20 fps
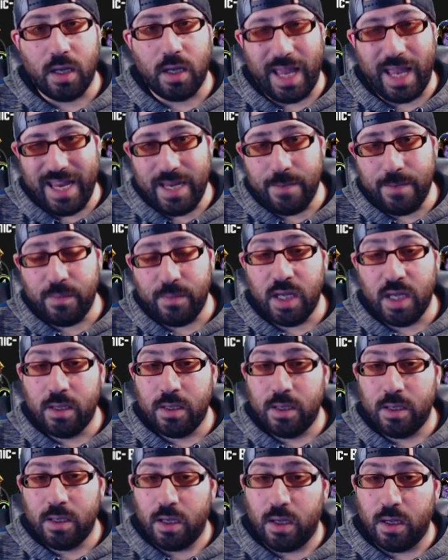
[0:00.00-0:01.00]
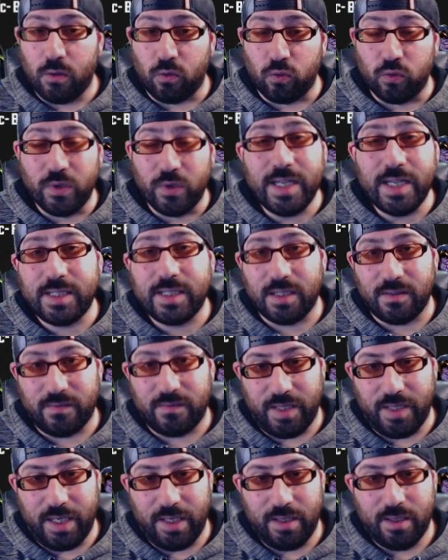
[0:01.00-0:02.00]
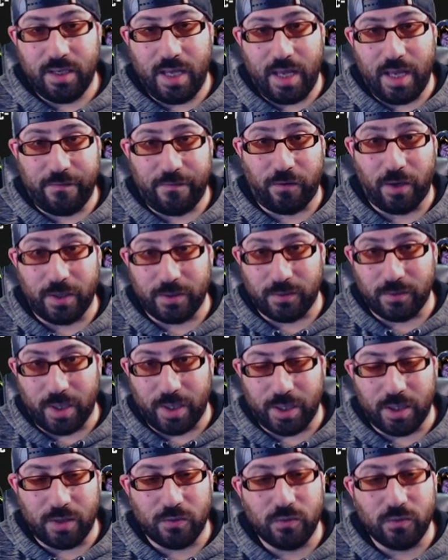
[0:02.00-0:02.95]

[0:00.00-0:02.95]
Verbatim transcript: AIM, recently a front runner.